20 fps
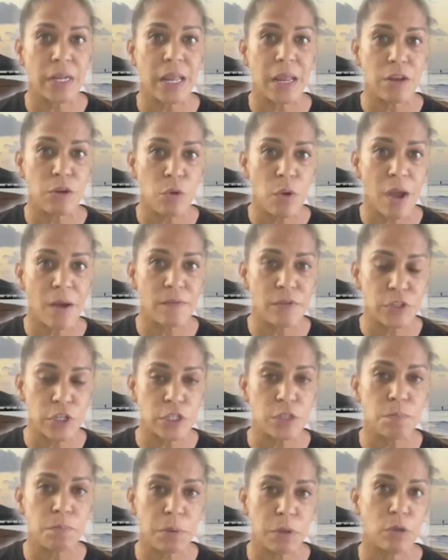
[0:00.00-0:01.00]
and you have
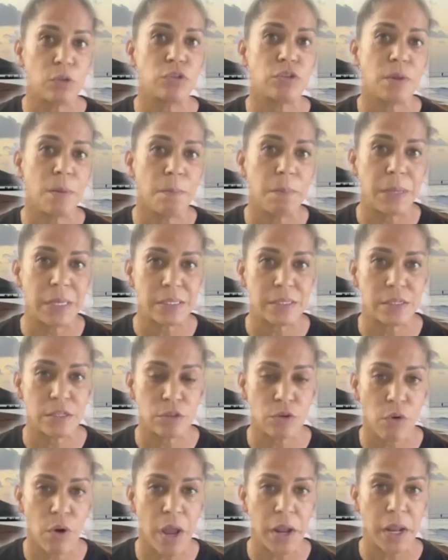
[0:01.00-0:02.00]
just built some business
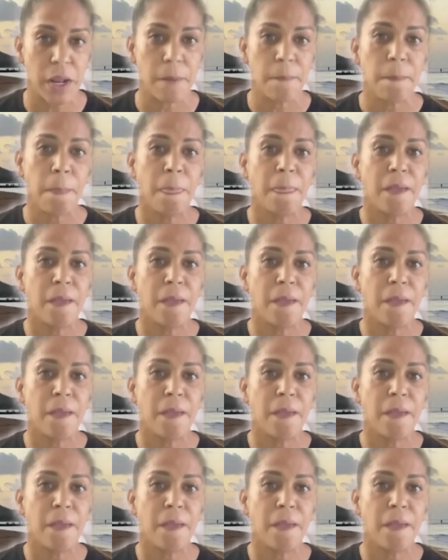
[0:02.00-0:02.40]
credit.